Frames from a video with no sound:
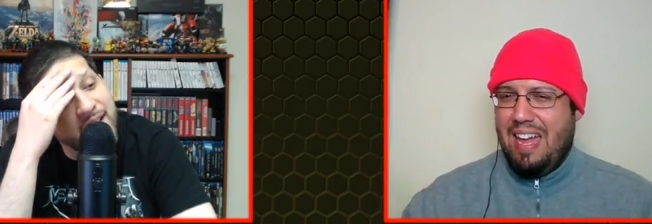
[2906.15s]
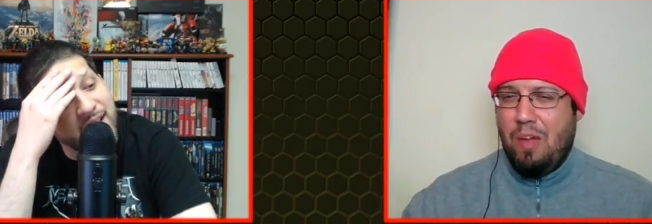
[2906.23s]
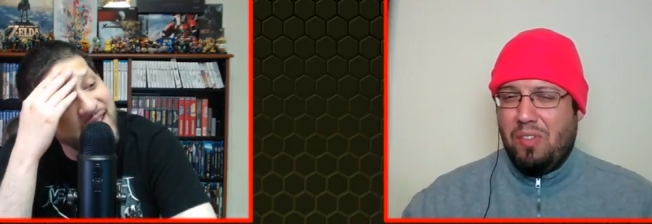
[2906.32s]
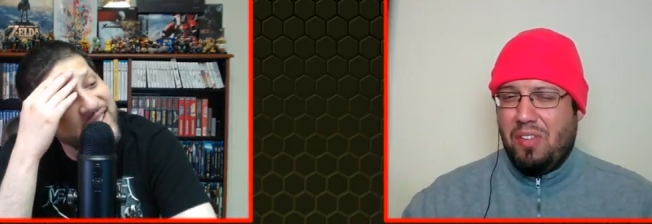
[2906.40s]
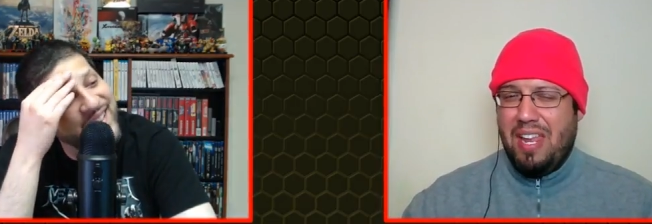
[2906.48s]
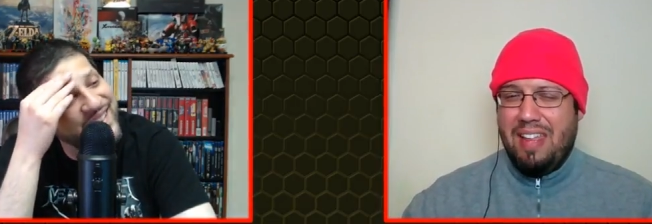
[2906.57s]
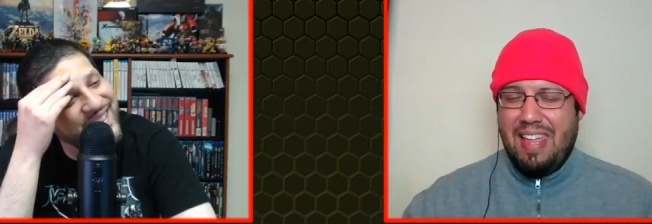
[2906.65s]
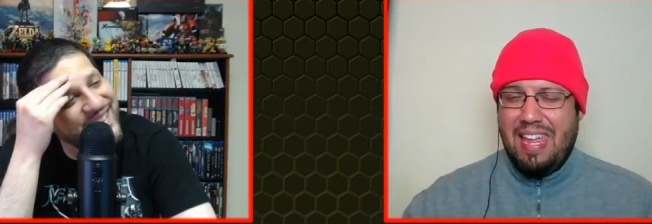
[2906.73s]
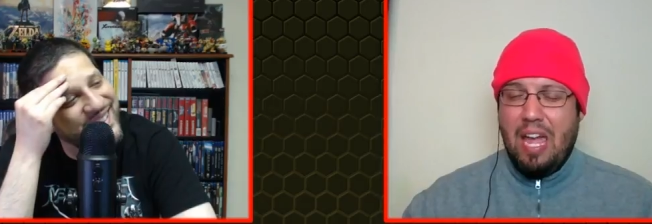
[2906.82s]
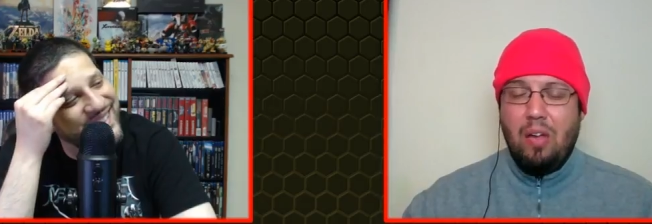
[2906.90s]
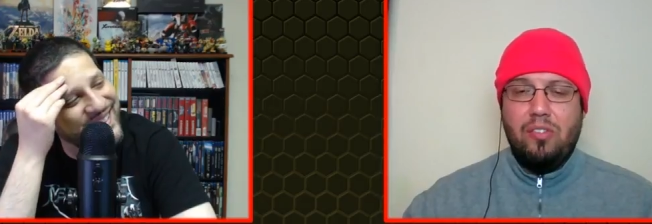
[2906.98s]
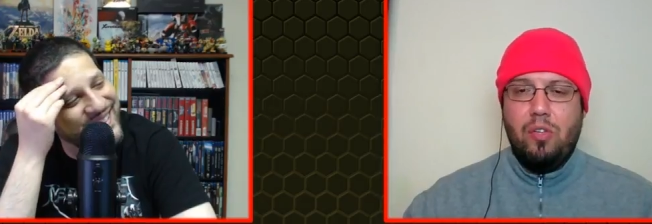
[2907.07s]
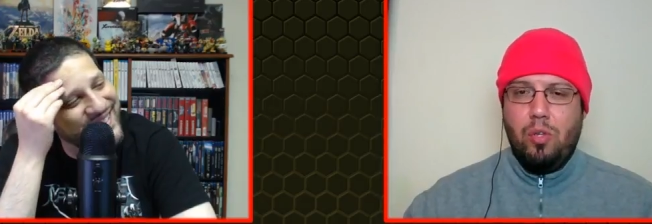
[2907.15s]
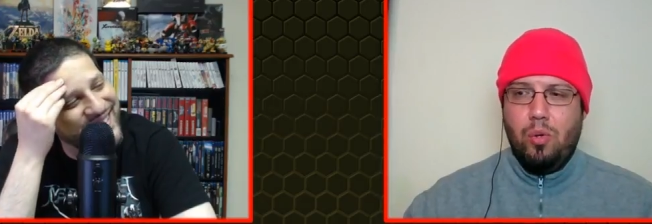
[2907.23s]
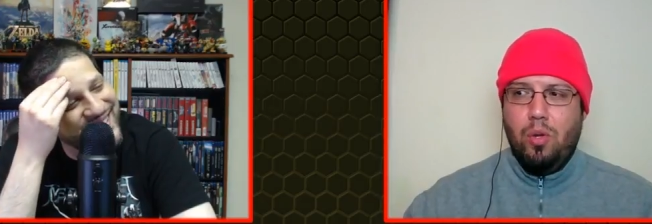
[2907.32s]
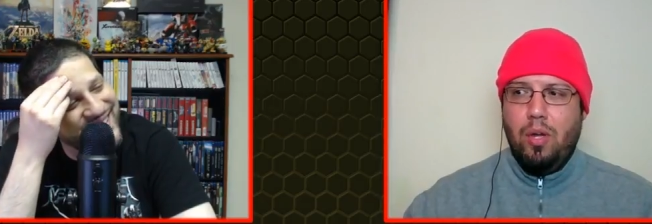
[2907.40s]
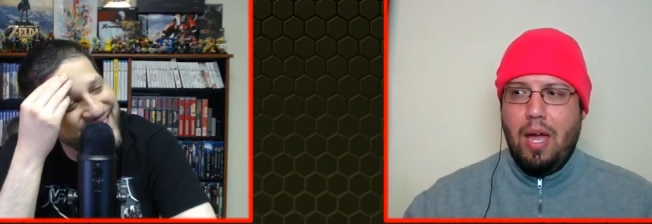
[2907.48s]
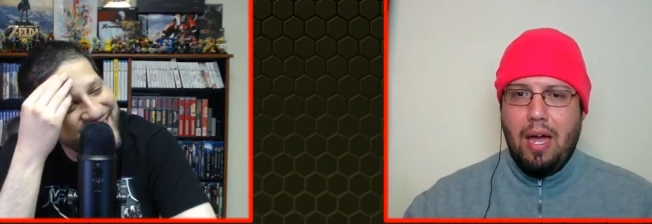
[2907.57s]
Speaker 1: Yeah, it wasn't anything else to
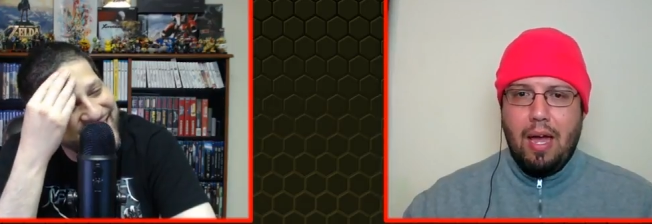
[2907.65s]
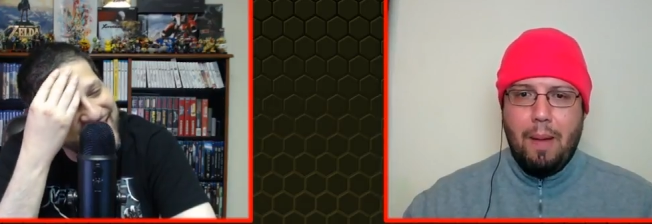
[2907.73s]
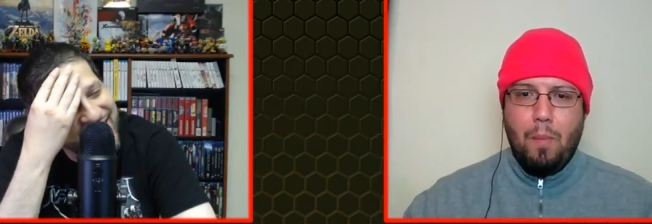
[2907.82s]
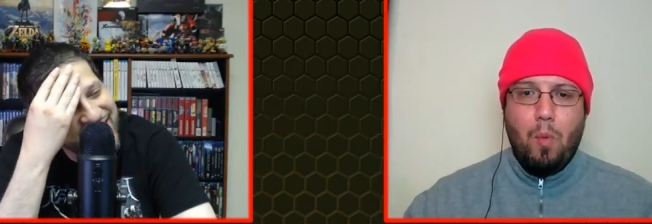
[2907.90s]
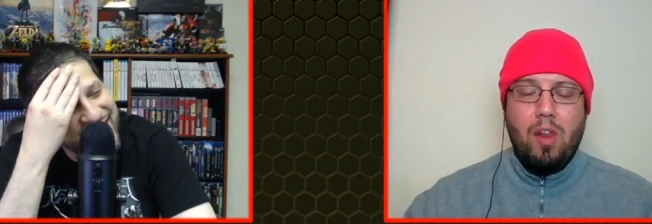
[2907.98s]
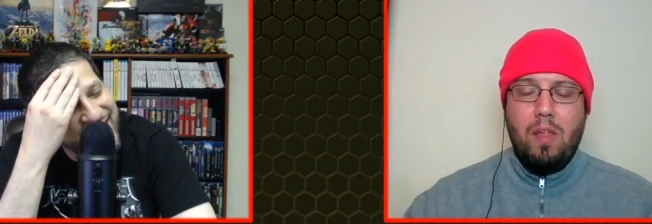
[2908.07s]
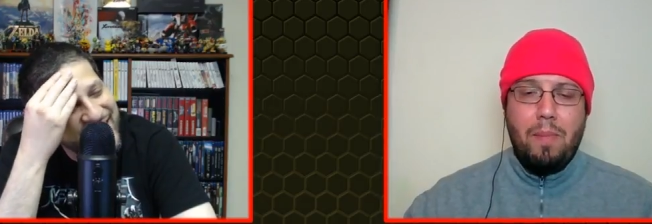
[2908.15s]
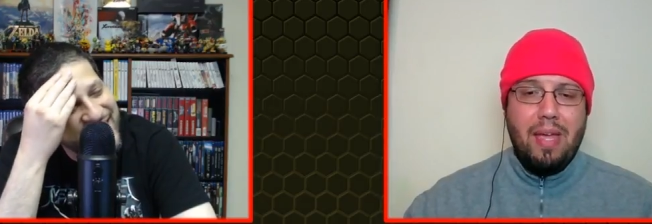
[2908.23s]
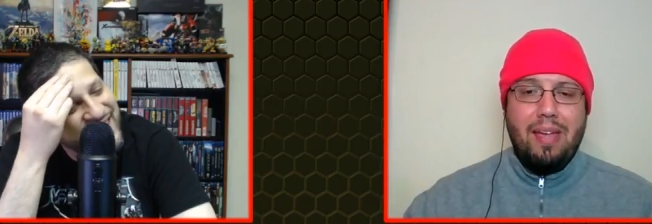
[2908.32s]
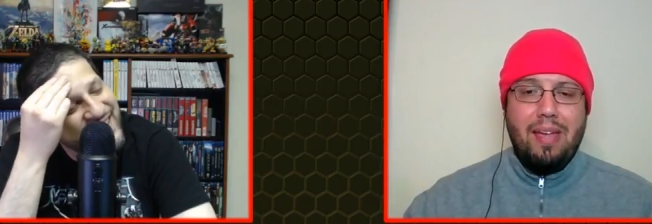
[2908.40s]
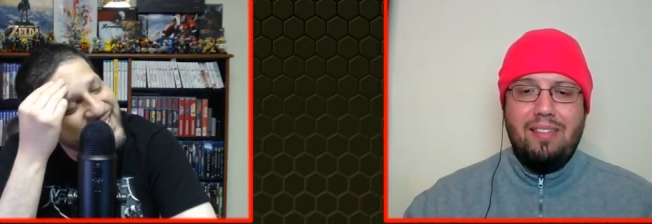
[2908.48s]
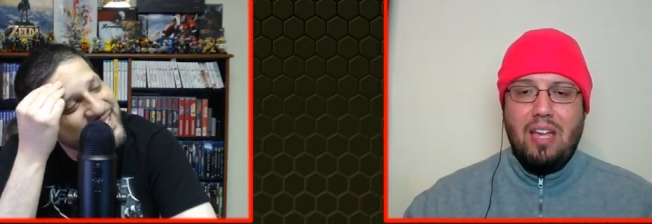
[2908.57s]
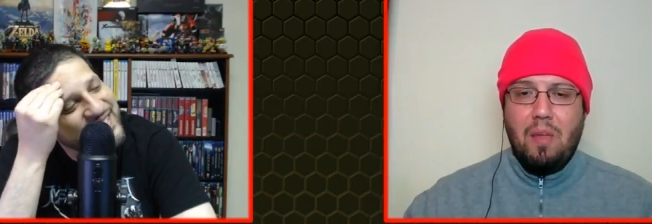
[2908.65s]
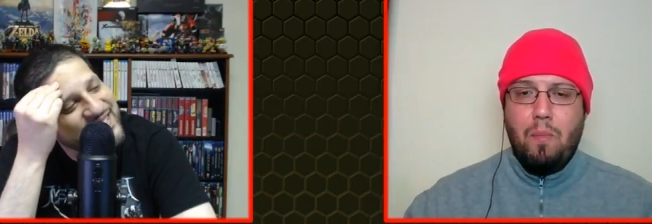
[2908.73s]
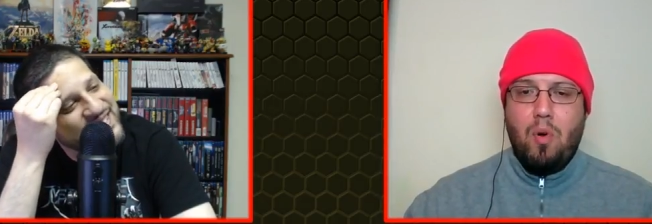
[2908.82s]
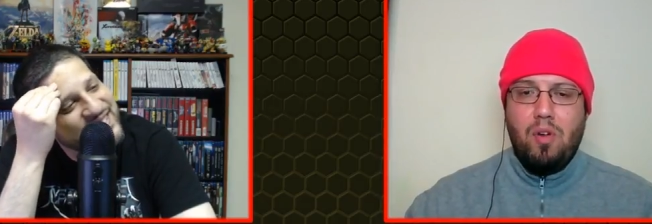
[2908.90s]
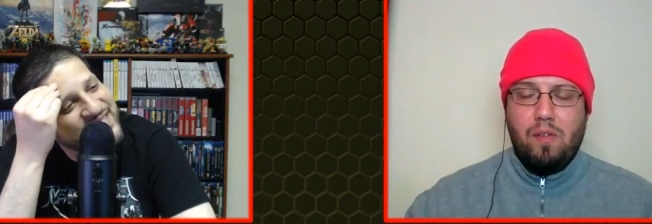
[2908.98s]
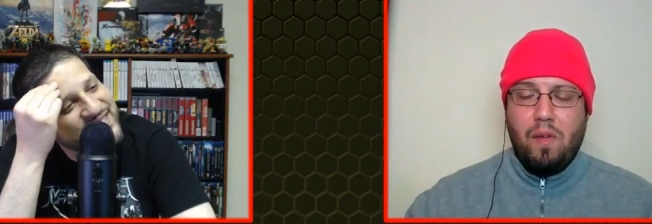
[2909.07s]
do. One of the biggest selling
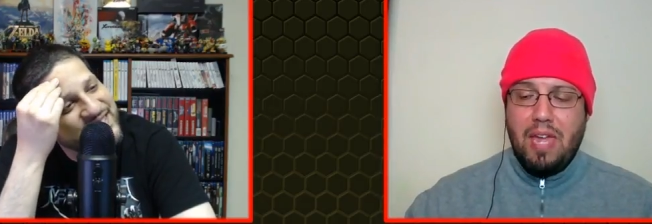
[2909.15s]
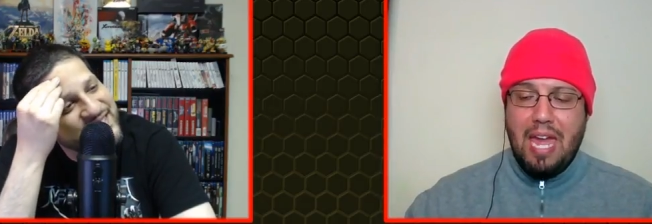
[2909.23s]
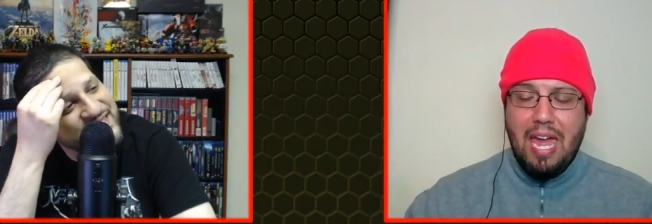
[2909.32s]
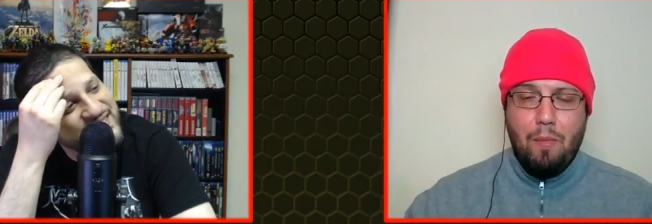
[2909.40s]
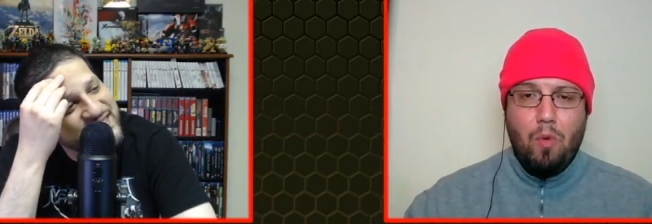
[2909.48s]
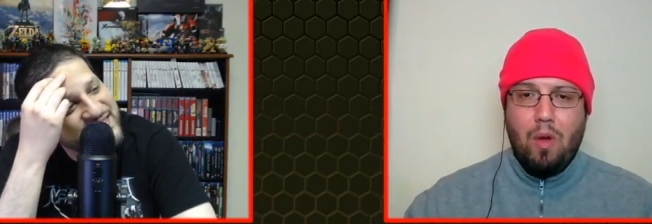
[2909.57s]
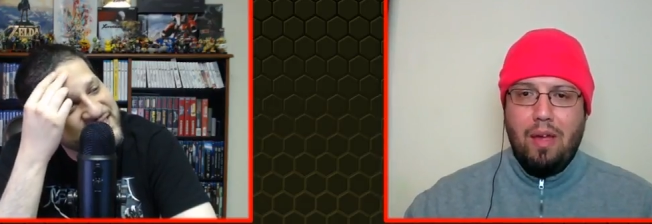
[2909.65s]
points from the game